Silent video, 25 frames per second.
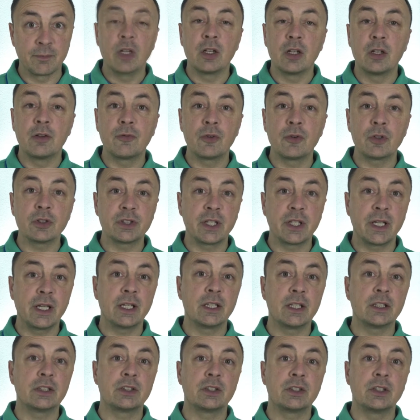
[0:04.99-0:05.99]
The first thing
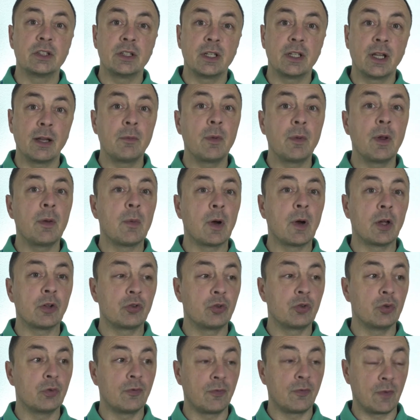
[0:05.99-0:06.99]
is that we want
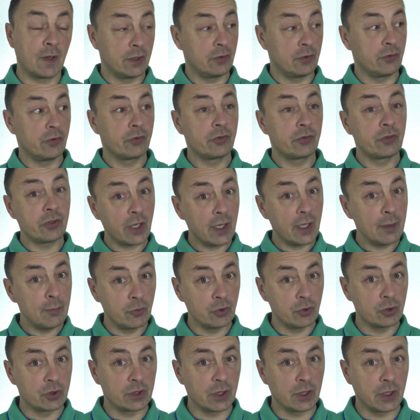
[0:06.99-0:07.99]
to find time to
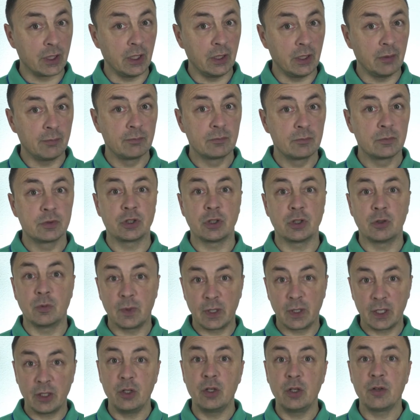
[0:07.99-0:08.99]
study. So
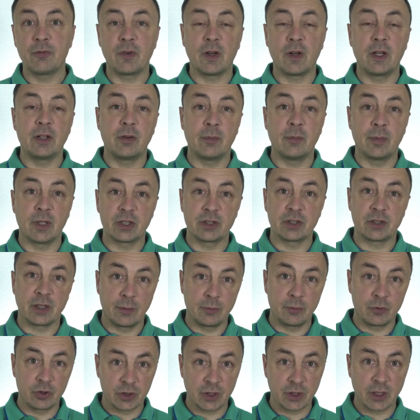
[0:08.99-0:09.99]
where do you find the best time
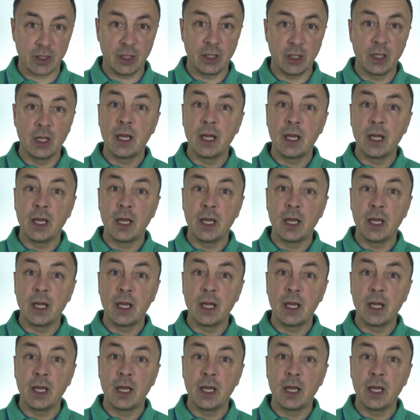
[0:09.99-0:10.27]
to study?